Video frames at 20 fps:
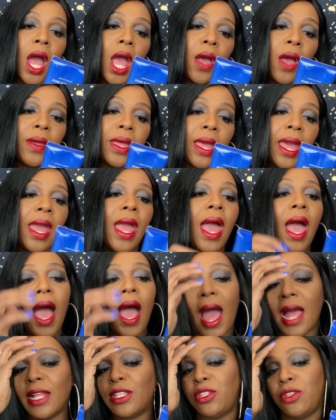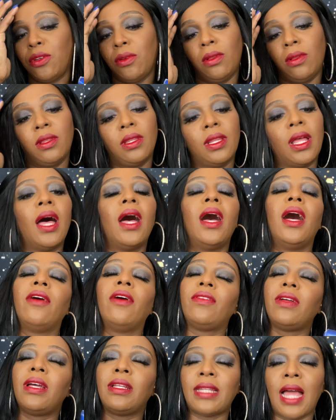Okay, I do
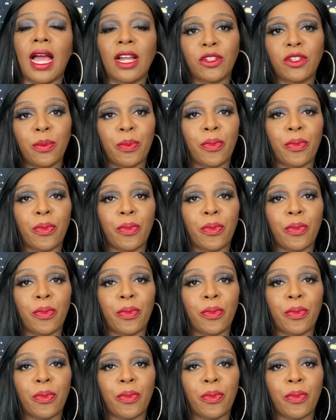love Dr.